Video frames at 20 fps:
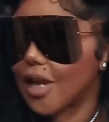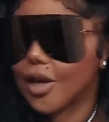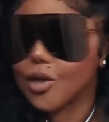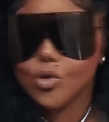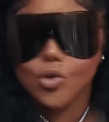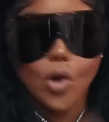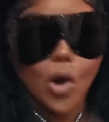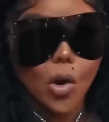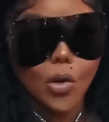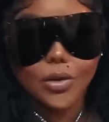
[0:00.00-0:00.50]

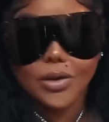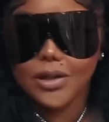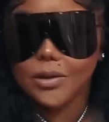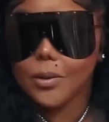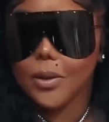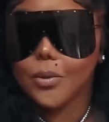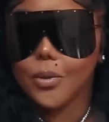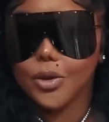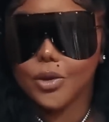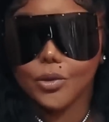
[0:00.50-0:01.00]
even now,
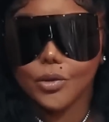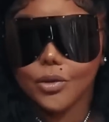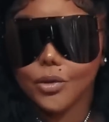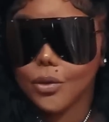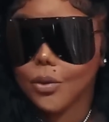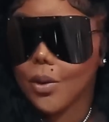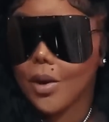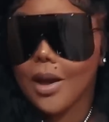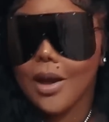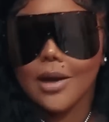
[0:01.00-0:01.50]
as of
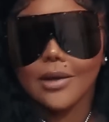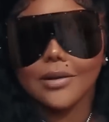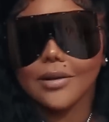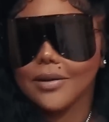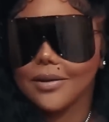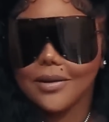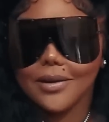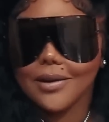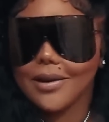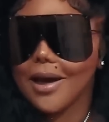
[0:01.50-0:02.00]

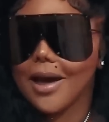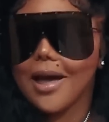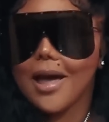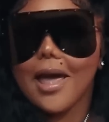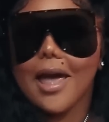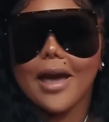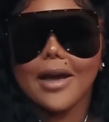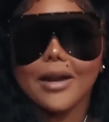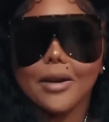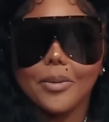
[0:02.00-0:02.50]
2023,
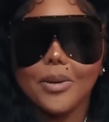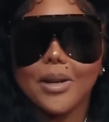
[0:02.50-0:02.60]
the two